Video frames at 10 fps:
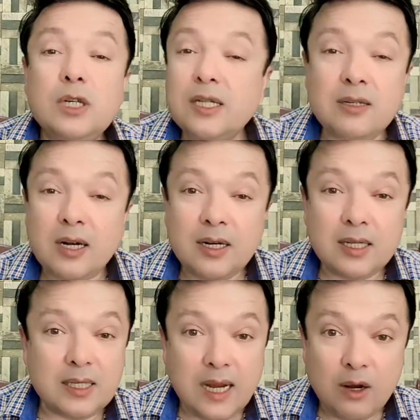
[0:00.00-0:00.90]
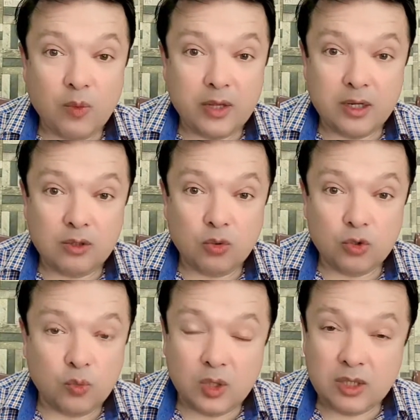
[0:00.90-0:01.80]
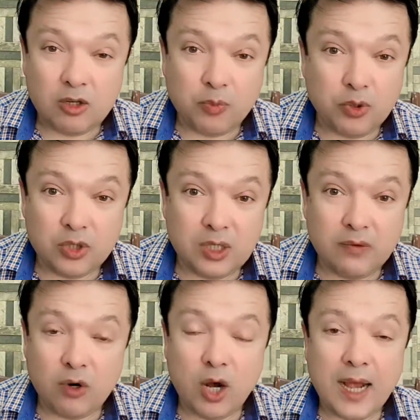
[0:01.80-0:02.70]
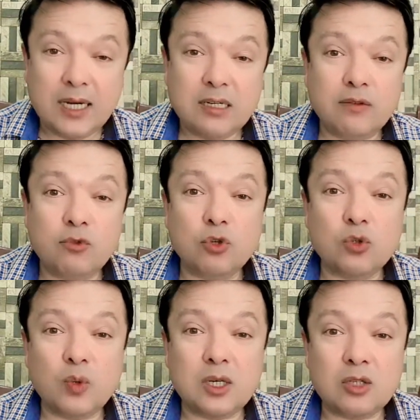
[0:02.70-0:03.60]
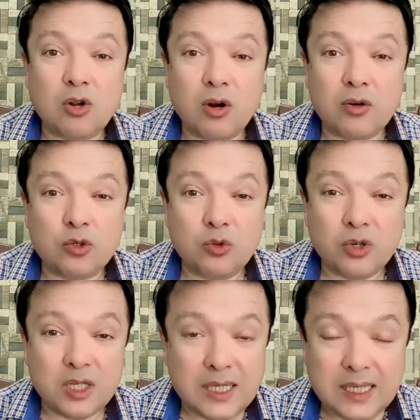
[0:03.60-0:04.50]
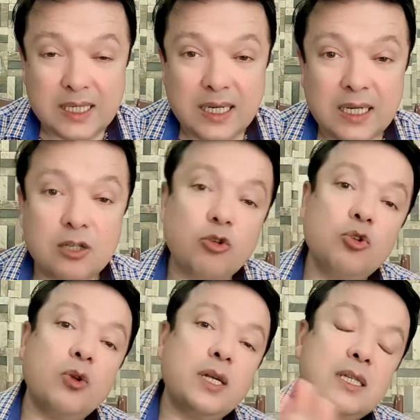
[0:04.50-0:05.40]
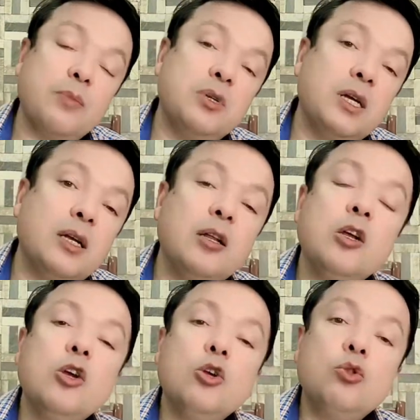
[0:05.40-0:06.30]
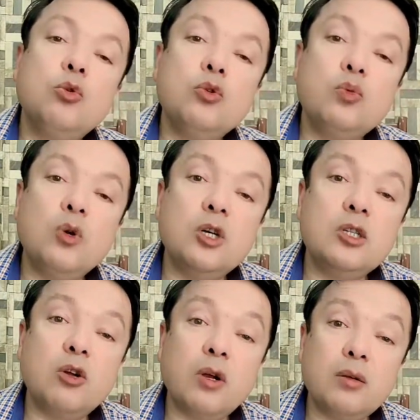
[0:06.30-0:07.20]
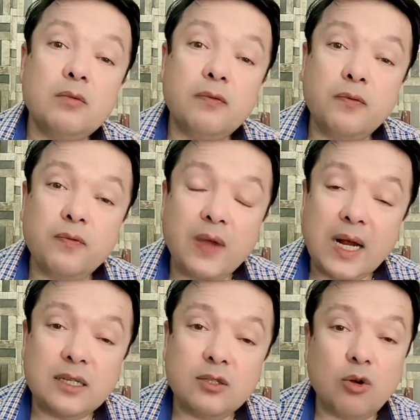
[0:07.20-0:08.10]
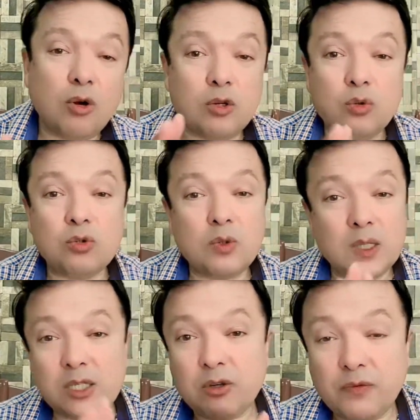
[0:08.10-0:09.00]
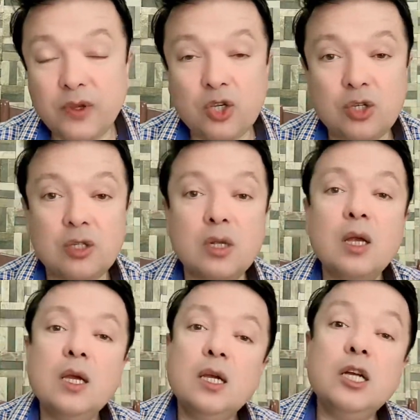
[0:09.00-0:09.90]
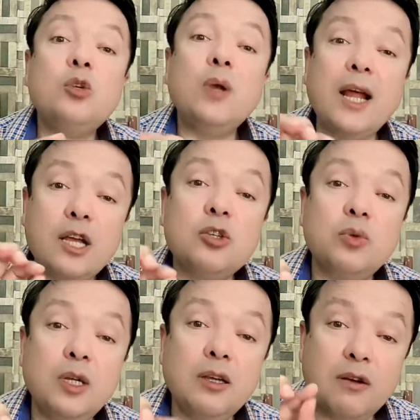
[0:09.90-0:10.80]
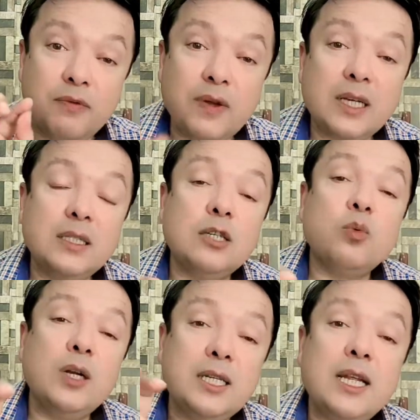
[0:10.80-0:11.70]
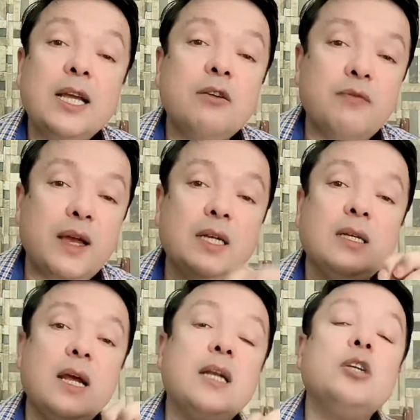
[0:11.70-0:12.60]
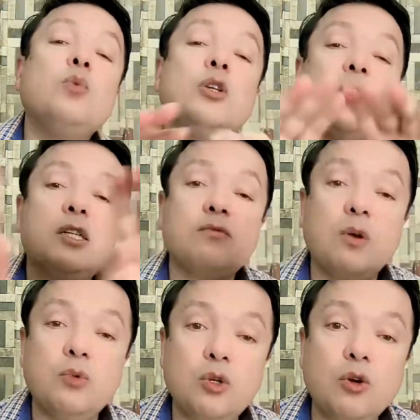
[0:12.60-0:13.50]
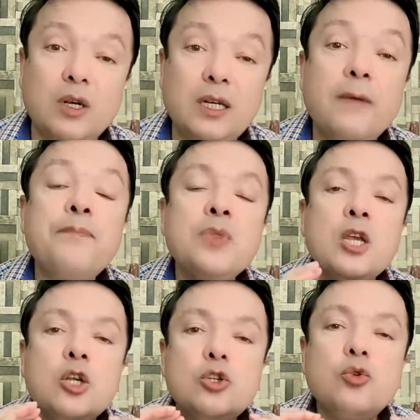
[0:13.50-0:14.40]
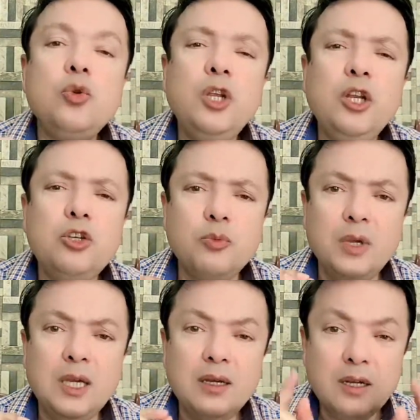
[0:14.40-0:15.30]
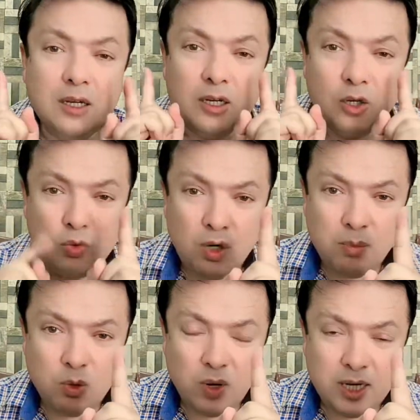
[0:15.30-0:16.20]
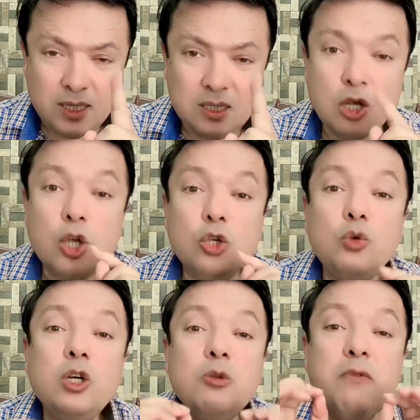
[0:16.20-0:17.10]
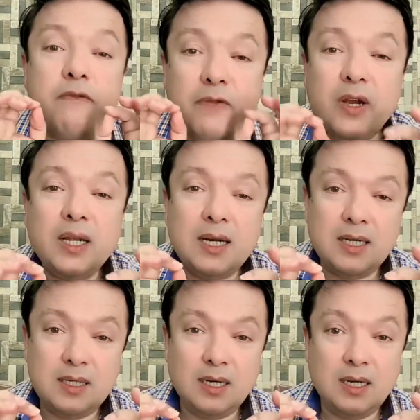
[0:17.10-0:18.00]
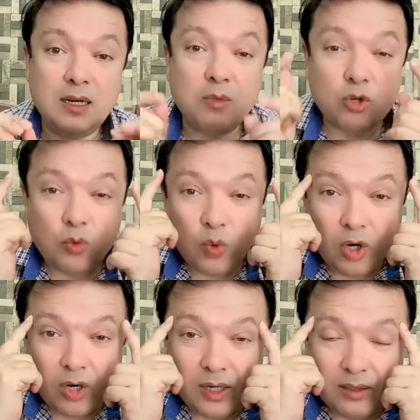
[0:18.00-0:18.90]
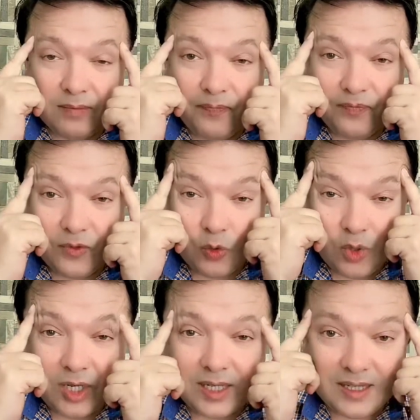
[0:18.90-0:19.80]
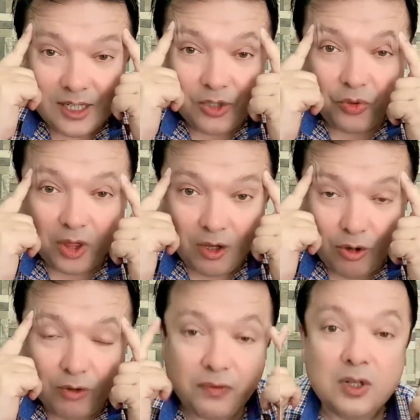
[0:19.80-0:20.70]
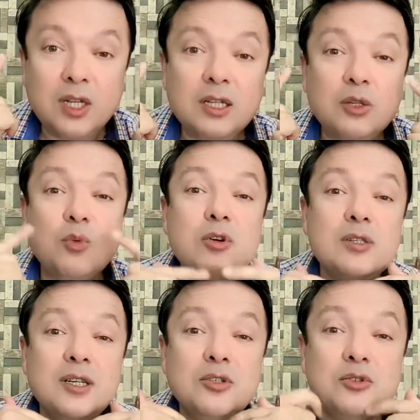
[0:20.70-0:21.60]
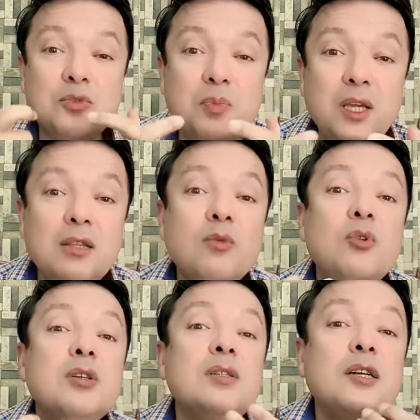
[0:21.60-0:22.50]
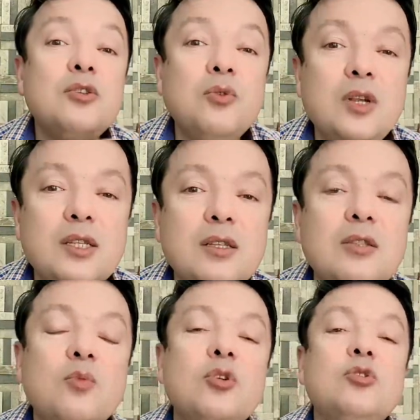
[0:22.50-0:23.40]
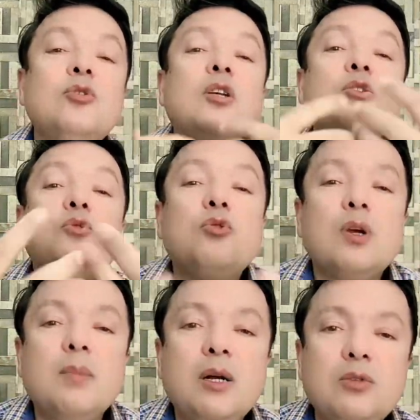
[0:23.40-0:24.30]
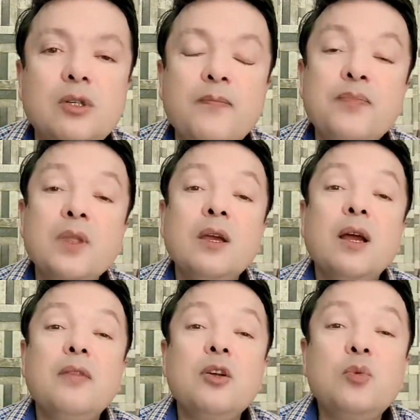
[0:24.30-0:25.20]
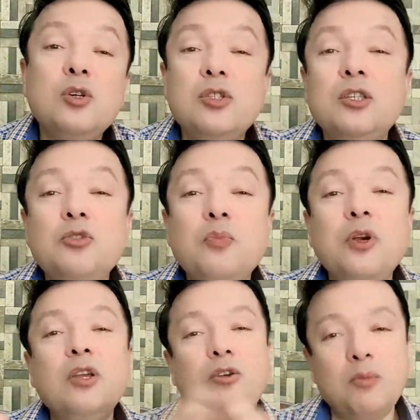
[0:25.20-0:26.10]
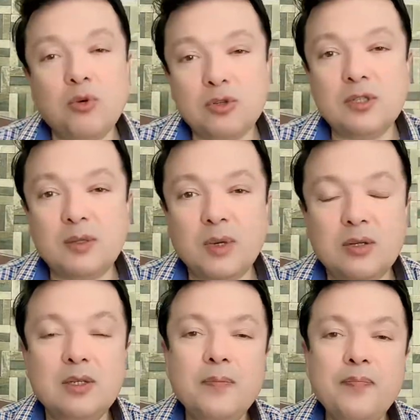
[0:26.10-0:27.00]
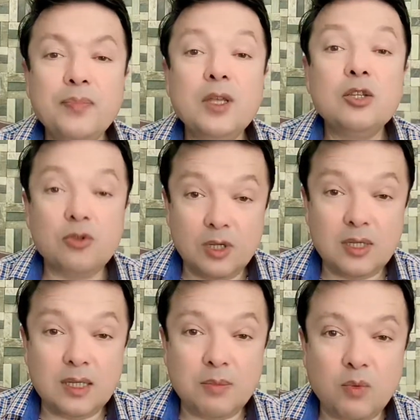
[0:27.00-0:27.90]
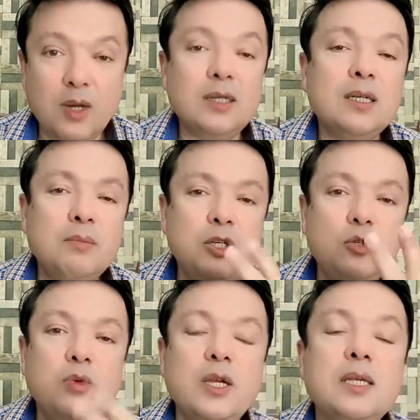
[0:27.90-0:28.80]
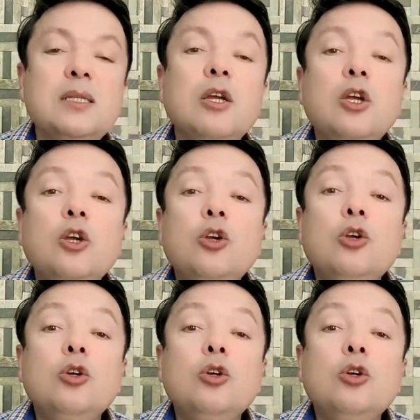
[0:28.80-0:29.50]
doesn't understand whether those words are positive or negative, those words are you resisting it or you're accepting it, those words are facts or those words are fictions. It will actually affect and it will take effect and it will transform you accordingly. So you need to be, rule number one is, you need to be very crystal clear about the word, the words that you think of, the words that you speak, the words that you listen, the words that you talk about, and the words that you bring your emotions about. So this is number one. Number two is,